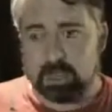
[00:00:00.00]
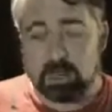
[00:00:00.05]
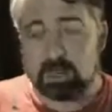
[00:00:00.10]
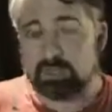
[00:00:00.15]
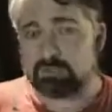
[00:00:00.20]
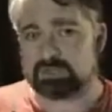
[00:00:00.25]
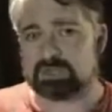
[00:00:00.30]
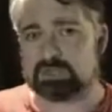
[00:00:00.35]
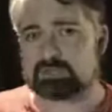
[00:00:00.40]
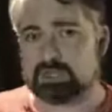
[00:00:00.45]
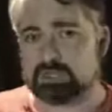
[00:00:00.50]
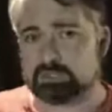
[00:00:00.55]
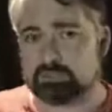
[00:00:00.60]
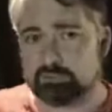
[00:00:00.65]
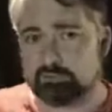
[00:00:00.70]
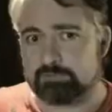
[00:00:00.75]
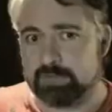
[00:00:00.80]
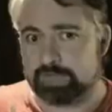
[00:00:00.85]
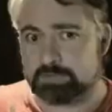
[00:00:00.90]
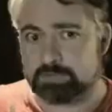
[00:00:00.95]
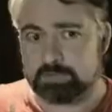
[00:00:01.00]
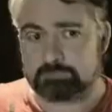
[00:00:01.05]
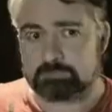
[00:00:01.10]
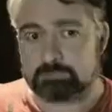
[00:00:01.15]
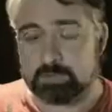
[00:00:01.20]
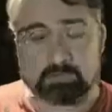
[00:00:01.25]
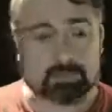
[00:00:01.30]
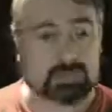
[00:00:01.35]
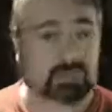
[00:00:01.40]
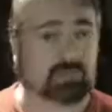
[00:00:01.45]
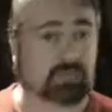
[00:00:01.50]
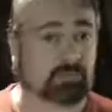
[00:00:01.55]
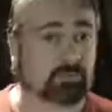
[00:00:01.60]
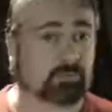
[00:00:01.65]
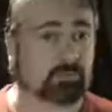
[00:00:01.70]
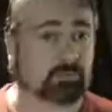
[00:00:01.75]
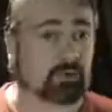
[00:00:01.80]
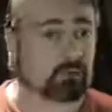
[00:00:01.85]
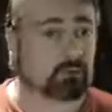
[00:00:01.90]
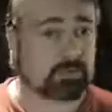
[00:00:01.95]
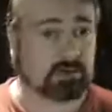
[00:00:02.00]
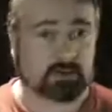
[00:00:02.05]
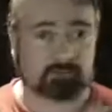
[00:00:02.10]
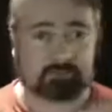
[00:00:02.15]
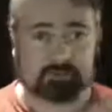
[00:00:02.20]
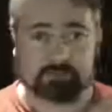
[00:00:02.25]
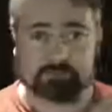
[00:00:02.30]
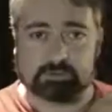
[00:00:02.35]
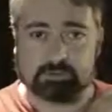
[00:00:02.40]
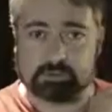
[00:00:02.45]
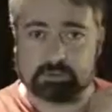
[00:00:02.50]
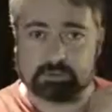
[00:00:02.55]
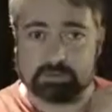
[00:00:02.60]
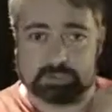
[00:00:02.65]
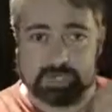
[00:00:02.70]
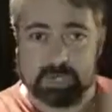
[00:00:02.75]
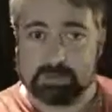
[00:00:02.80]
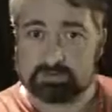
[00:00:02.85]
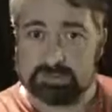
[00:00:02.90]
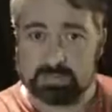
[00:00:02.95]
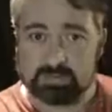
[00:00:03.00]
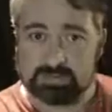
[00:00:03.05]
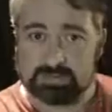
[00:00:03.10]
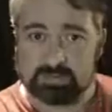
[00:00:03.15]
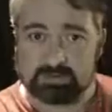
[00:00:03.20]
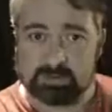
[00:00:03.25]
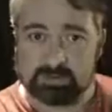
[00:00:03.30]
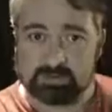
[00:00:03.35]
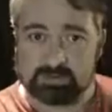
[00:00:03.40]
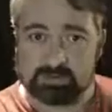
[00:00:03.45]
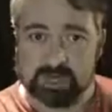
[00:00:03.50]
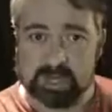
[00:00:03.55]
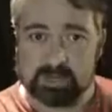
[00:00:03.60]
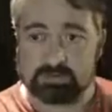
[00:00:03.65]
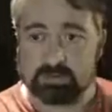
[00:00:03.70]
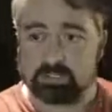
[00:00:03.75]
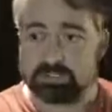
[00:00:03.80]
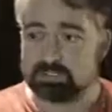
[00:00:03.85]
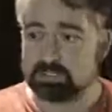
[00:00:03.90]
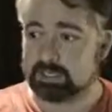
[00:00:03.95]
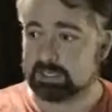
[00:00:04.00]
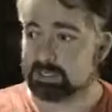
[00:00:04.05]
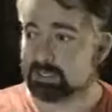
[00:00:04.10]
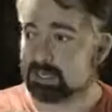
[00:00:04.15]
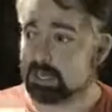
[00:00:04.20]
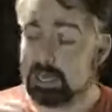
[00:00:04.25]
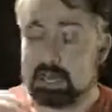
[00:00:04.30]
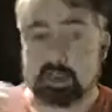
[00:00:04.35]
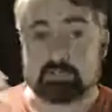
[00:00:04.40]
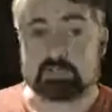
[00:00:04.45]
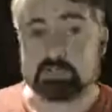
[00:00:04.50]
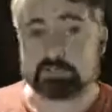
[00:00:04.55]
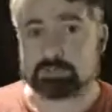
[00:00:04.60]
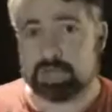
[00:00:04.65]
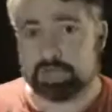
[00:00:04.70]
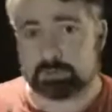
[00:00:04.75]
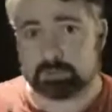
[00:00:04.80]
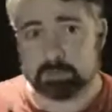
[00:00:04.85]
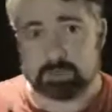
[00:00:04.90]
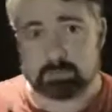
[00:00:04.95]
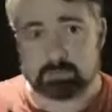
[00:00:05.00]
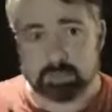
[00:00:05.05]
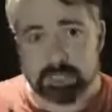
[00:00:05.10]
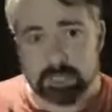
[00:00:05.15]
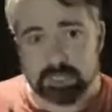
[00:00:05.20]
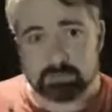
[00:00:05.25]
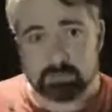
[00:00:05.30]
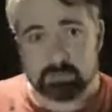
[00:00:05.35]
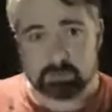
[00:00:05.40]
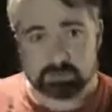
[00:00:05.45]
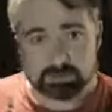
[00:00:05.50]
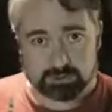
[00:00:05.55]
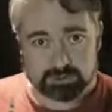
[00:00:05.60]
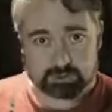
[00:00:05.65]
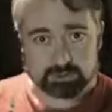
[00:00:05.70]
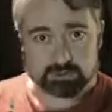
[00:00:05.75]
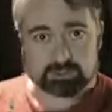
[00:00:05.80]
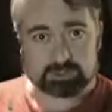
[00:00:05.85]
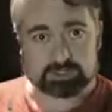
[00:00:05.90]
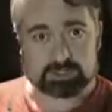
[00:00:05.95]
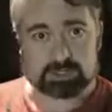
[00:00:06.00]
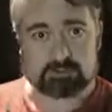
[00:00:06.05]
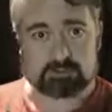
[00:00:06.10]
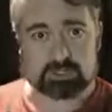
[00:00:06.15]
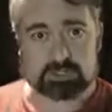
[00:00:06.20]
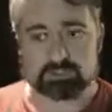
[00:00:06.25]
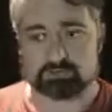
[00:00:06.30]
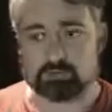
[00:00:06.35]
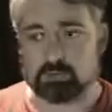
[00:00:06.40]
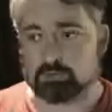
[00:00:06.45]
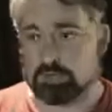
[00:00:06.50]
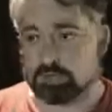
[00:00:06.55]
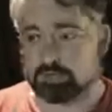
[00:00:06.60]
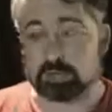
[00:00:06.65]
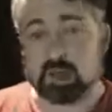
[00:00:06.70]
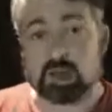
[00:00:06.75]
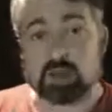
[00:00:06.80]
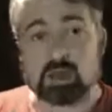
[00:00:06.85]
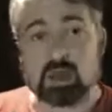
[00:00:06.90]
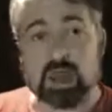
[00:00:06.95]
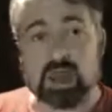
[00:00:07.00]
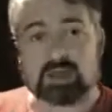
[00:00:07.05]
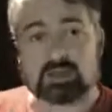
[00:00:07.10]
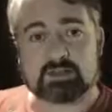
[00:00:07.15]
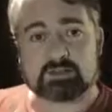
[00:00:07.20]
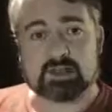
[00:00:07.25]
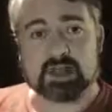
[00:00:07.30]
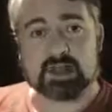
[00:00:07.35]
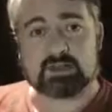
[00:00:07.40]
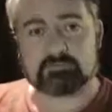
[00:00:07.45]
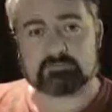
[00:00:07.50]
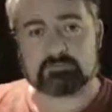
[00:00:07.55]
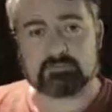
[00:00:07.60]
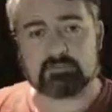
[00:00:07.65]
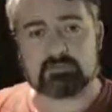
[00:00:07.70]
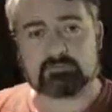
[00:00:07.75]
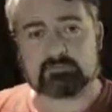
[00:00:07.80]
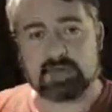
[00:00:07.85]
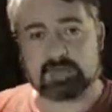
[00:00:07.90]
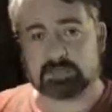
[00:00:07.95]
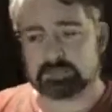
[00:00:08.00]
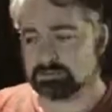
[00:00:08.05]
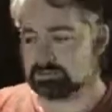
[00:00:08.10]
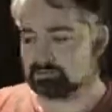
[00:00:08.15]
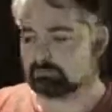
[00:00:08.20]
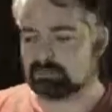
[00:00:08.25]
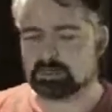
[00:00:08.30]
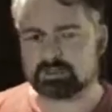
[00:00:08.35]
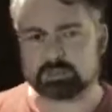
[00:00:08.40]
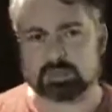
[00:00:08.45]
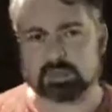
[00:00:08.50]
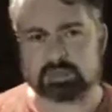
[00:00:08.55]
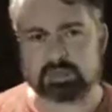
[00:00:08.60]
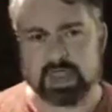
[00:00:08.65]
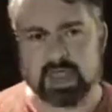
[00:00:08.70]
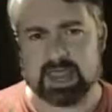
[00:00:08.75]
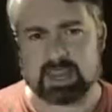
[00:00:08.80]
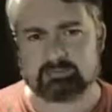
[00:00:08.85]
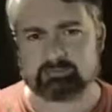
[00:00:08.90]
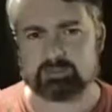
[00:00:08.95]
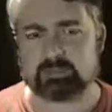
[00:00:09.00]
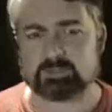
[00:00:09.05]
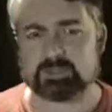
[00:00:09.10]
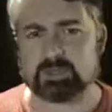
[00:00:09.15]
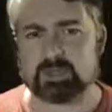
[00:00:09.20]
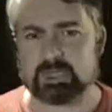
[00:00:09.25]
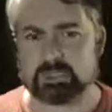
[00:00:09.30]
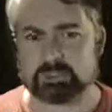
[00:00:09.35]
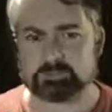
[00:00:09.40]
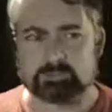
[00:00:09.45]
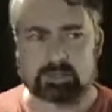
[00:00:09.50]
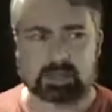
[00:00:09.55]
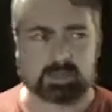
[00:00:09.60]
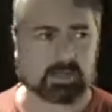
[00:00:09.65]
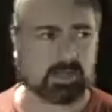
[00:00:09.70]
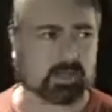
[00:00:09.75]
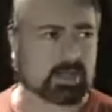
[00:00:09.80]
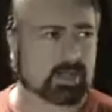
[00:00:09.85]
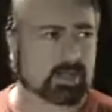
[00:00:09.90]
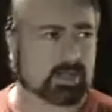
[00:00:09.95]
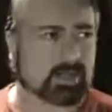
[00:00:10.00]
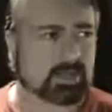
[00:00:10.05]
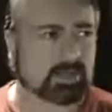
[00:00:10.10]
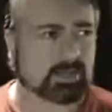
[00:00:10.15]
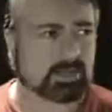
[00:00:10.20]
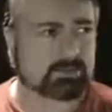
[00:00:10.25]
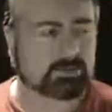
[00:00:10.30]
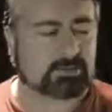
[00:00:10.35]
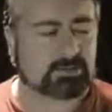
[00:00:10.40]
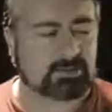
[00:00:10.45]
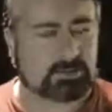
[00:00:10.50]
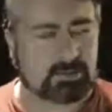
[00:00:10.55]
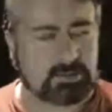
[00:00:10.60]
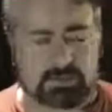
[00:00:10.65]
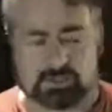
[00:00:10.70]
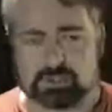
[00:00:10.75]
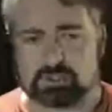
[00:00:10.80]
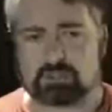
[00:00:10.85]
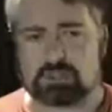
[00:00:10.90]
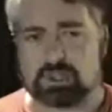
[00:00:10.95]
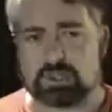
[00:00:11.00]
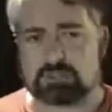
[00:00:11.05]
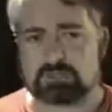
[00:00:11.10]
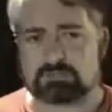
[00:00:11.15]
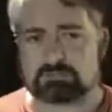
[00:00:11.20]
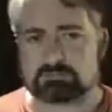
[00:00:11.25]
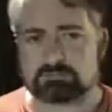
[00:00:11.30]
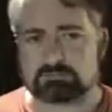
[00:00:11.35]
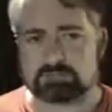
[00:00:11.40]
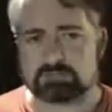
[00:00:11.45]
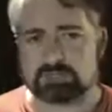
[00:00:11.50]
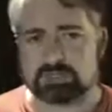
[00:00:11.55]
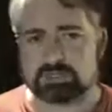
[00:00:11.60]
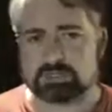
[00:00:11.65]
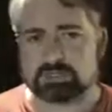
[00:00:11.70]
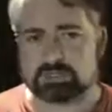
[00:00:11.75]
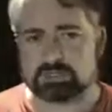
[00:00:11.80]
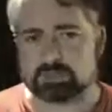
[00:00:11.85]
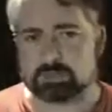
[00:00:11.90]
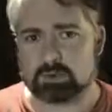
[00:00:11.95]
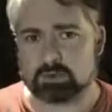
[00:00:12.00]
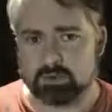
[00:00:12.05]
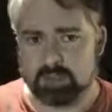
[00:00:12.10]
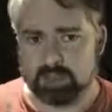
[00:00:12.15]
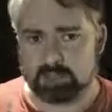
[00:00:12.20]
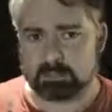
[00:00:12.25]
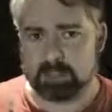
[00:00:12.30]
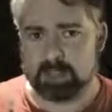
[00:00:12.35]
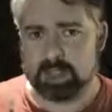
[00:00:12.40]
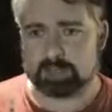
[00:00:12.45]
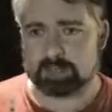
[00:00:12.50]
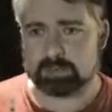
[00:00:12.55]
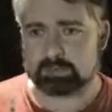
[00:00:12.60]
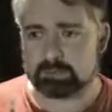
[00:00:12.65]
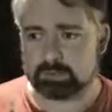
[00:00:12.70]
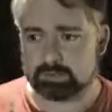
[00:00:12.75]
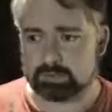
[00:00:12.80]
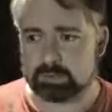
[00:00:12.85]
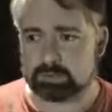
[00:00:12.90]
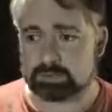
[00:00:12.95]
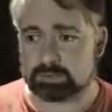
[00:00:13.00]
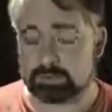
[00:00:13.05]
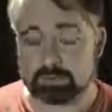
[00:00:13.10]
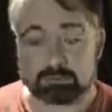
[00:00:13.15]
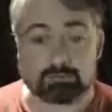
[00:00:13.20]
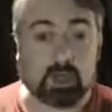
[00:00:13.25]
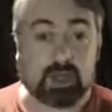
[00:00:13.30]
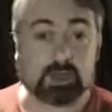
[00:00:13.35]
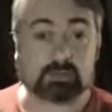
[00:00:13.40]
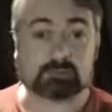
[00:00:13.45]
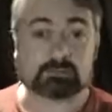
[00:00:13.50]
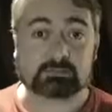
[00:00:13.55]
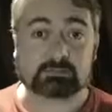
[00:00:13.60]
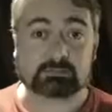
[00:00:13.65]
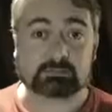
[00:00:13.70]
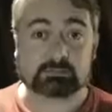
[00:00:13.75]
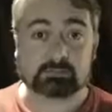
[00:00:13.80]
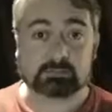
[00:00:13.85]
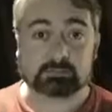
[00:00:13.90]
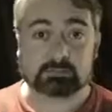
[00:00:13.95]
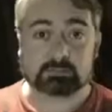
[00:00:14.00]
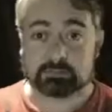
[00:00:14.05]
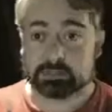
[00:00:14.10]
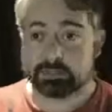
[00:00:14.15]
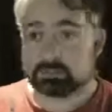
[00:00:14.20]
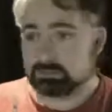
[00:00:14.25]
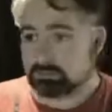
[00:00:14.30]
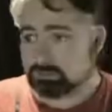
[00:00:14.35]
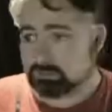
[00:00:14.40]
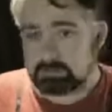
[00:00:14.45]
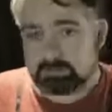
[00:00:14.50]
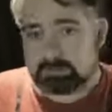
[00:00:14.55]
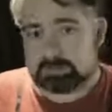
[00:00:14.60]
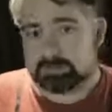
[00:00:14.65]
I like the 7-inch form factor. I've said that before when I've reviewed Samsung 7-inch tablet and even the BlackBerry Playbook, which is also a 7-inch form factor. I like that form factor. It fits well in the hand. It feels nice. But the screen is 1280 by 800, which is fine. You know,